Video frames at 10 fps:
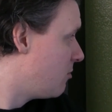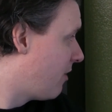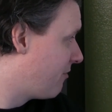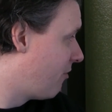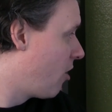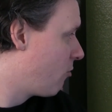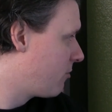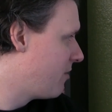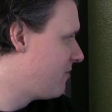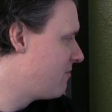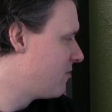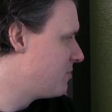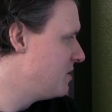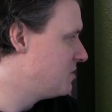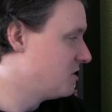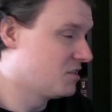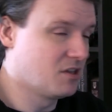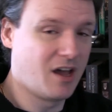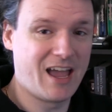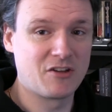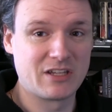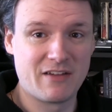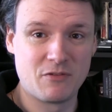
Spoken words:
by far one of my favorite pieces. I also